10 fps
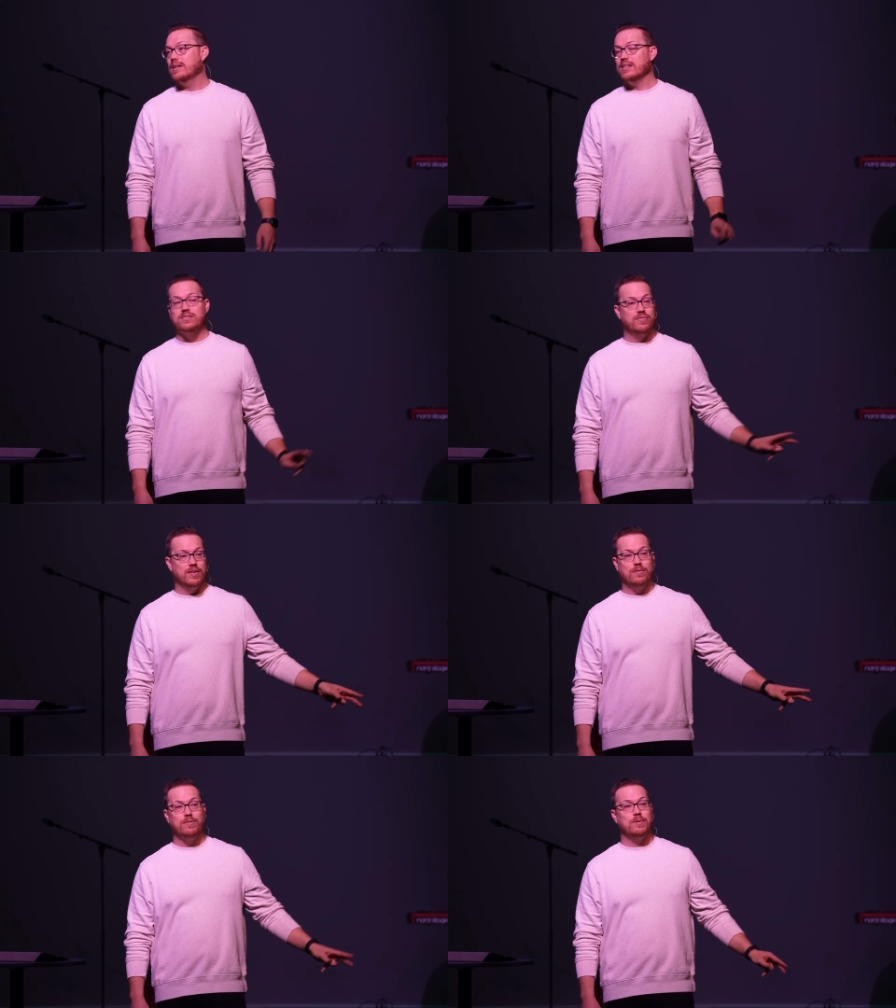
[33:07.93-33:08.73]
It's
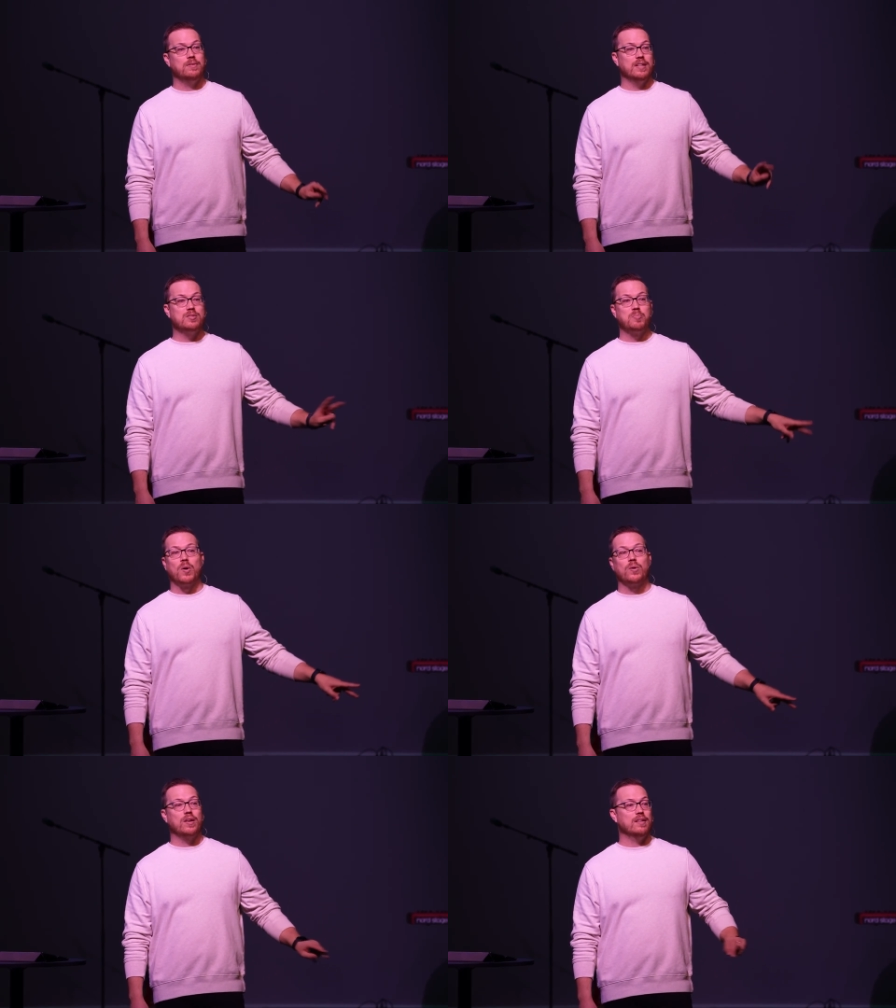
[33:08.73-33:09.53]
fearful, it's
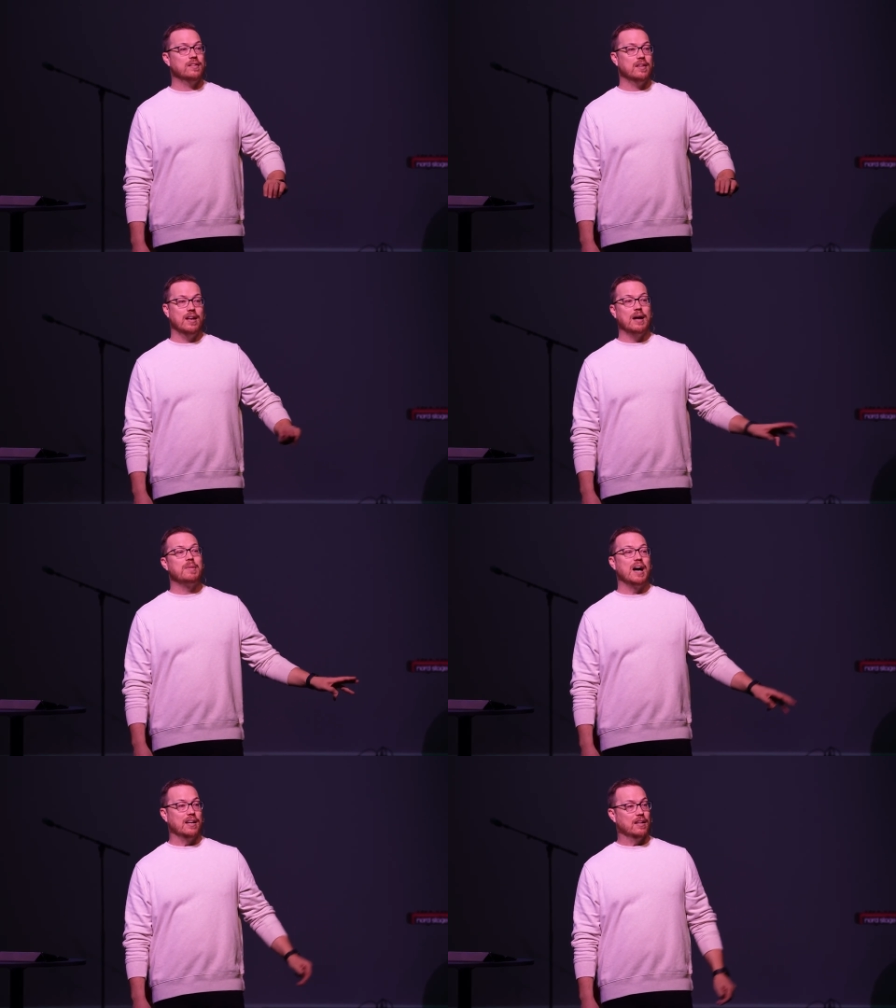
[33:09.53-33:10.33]
broken, and I'm
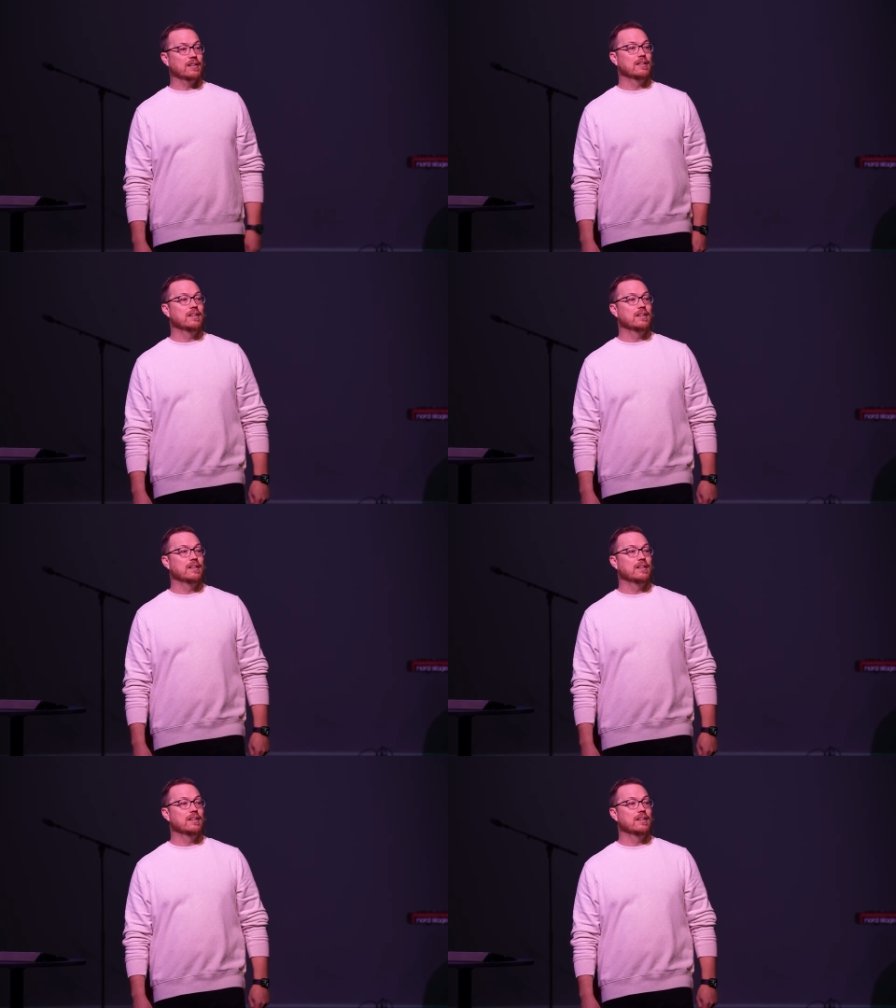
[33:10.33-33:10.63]
hiding.